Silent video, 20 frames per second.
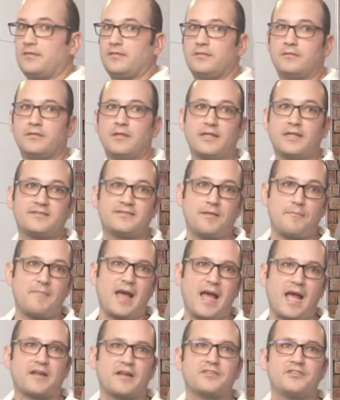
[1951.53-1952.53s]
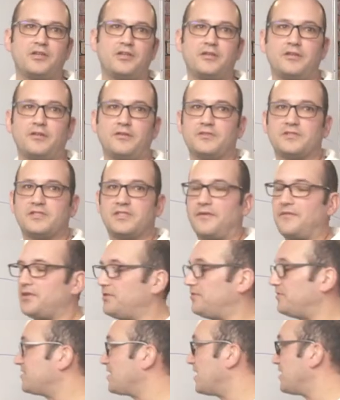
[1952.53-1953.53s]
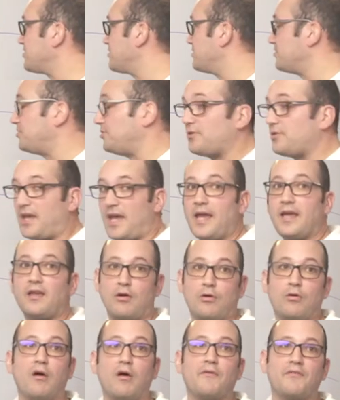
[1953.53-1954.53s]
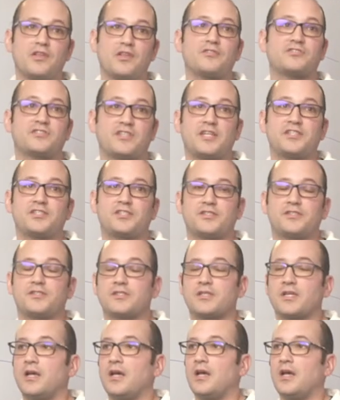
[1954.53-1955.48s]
that's the max you could do 72 sessions. You can go over those sessions.